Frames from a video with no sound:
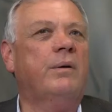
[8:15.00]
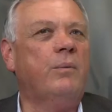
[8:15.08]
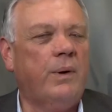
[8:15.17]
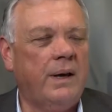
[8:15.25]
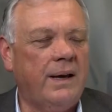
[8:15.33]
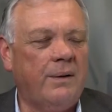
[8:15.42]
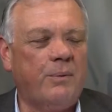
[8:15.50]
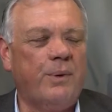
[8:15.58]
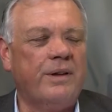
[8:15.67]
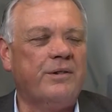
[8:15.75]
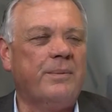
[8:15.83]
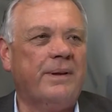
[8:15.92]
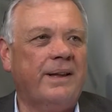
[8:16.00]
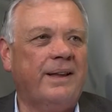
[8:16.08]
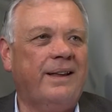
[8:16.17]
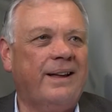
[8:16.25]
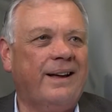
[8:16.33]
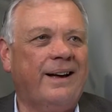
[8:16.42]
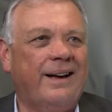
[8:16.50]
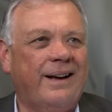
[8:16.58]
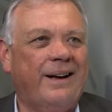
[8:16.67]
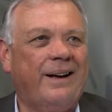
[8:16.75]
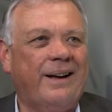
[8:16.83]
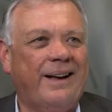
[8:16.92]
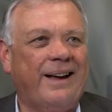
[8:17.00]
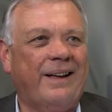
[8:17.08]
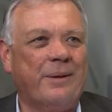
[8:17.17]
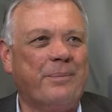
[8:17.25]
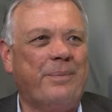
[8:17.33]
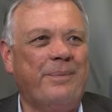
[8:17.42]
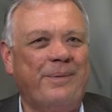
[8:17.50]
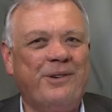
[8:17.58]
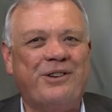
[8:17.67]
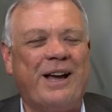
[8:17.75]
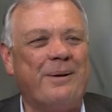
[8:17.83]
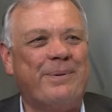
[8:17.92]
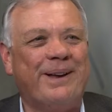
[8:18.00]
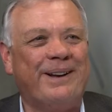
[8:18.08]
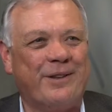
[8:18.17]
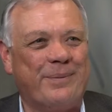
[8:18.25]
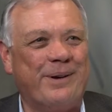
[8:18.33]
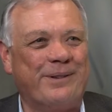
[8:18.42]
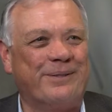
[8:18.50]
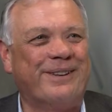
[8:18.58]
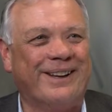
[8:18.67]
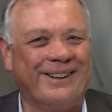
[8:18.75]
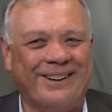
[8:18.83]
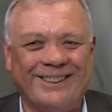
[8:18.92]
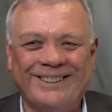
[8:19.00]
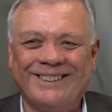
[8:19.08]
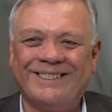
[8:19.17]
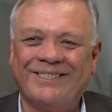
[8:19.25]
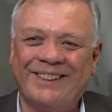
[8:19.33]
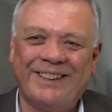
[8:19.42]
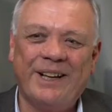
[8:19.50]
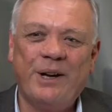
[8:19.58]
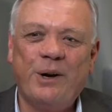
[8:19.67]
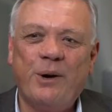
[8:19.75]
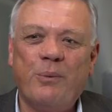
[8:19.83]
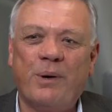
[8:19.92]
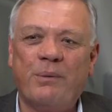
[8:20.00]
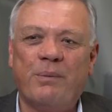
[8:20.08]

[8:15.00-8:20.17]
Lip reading: We are reasonably at the sharp end, I suppose, of technologies. I mean,